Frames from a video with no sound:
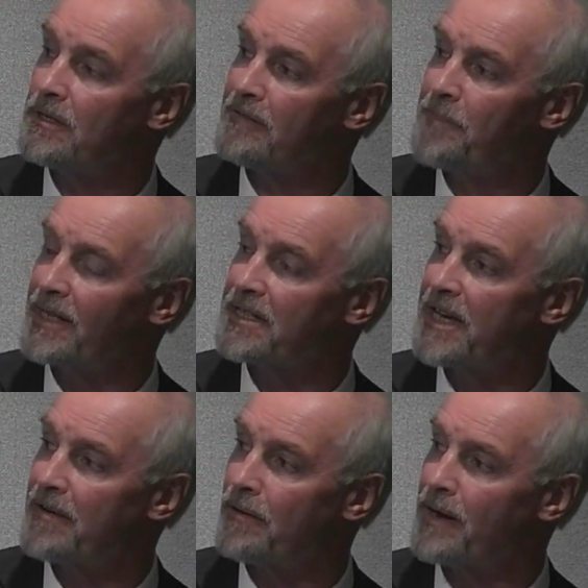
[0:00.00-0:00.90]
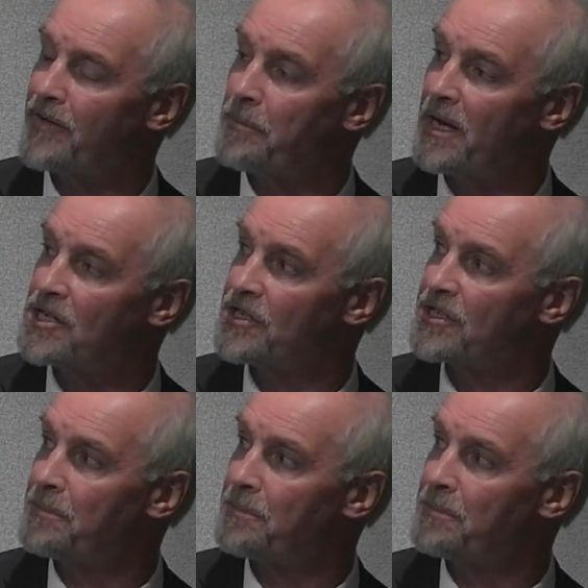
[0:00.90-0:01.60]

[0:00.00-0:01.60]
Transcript: of bacteria around a patient's